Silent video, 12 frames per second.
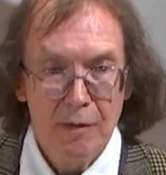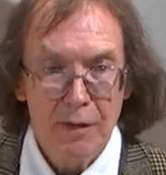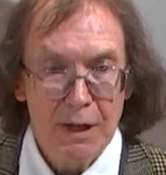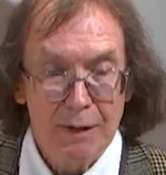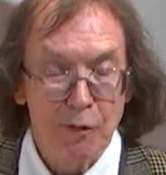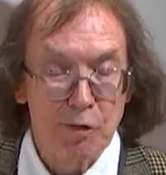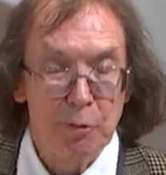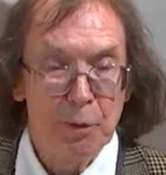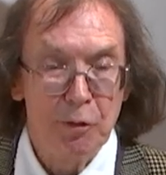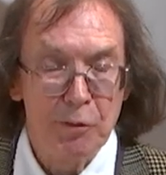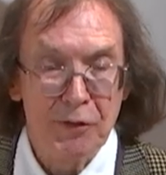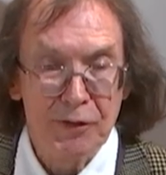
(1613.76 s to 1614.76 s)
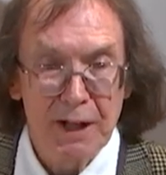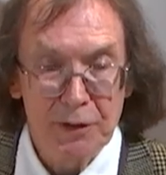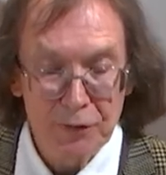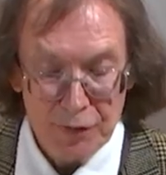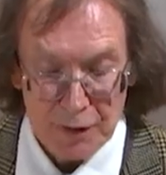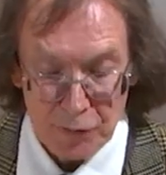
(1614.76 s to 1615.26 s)
the inevitable
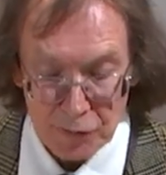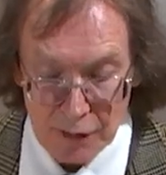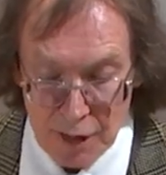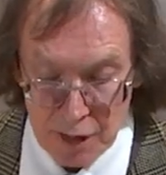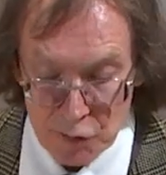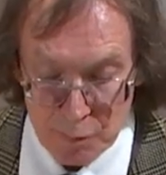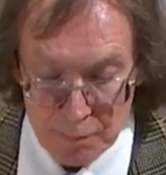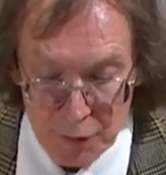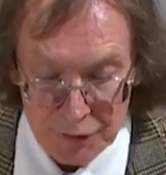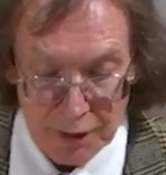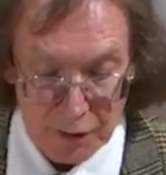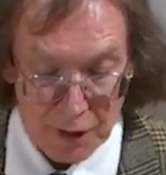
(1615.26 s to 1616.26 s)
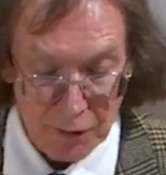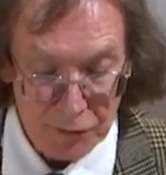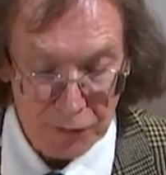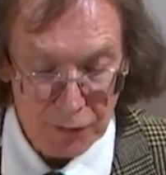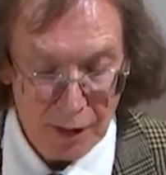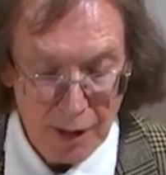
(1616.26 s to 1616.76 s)
result is large body
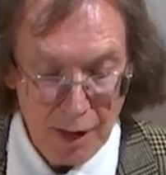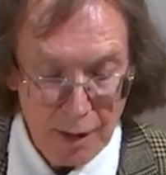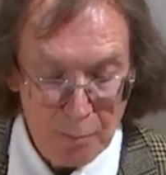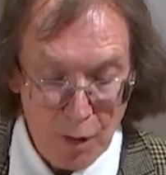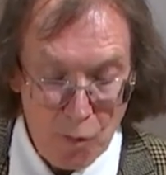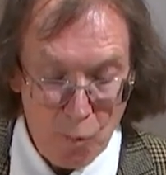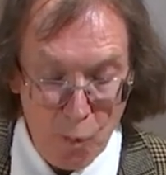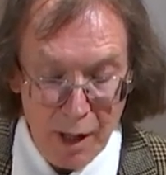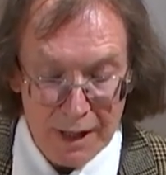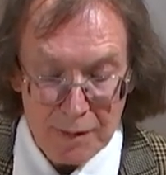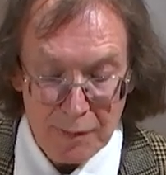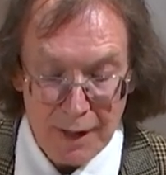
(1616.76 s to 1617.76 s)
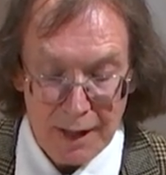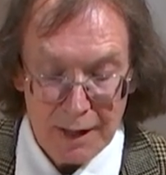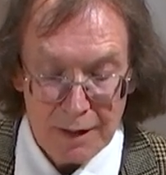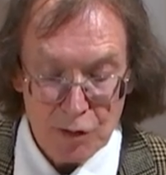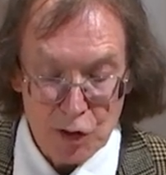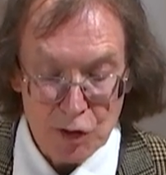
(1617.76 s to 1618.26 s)
loss. But why
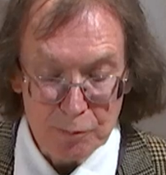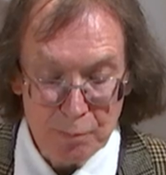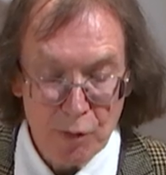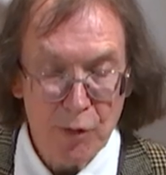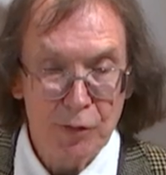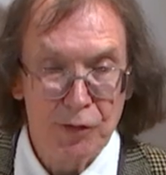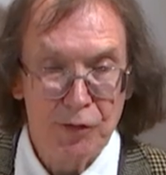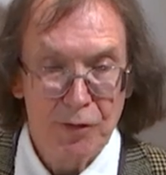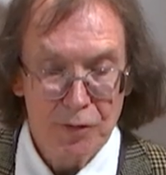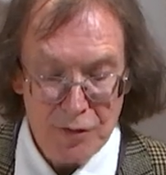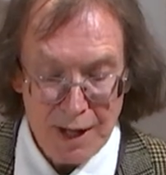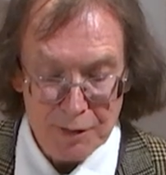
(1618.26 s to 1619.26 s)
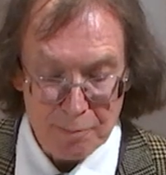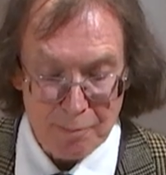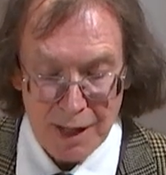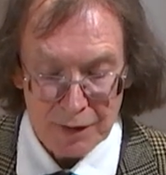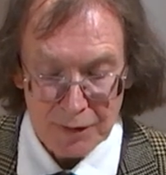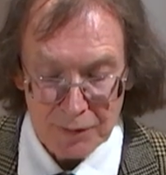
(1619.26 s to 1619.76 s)
they should put dead
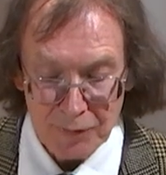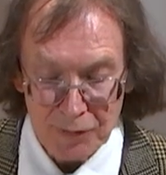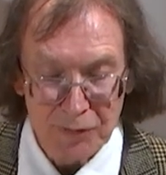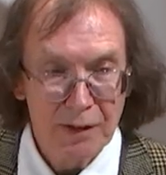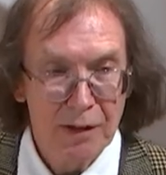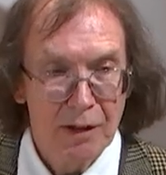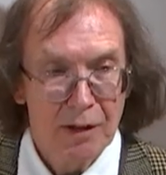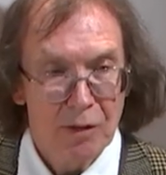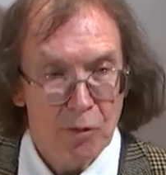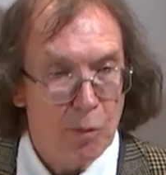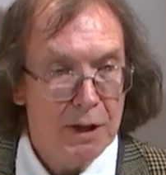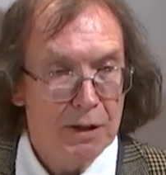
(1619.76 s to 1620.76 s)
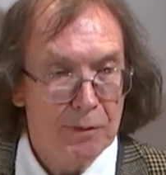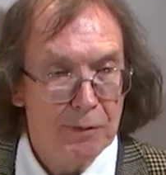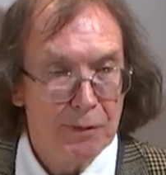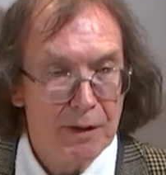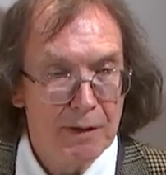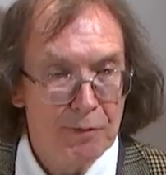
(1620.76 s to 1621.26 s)
monks
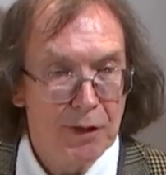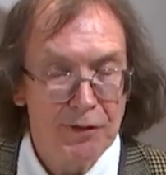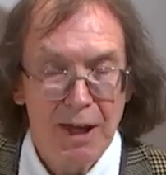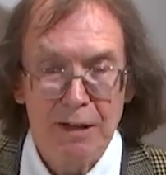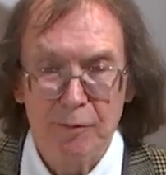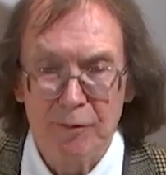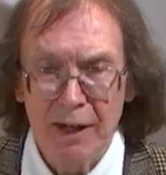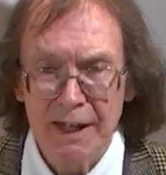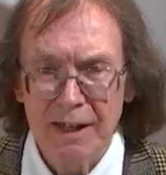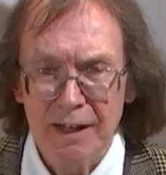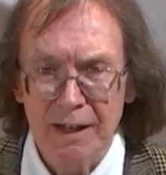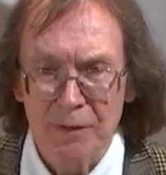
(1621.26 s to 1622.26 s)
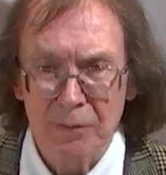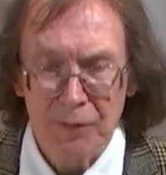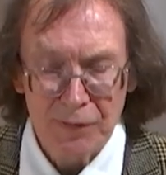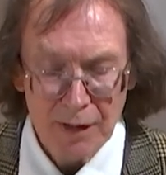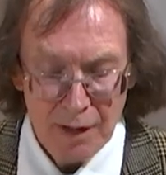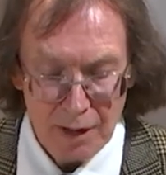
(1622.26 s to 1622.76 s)
with the dead
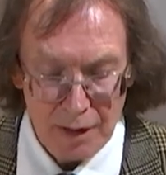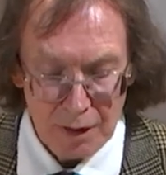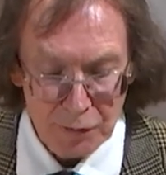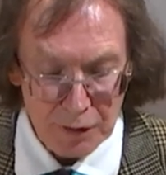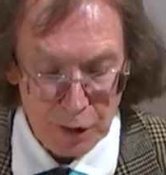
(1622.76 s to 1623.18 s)
Vikings is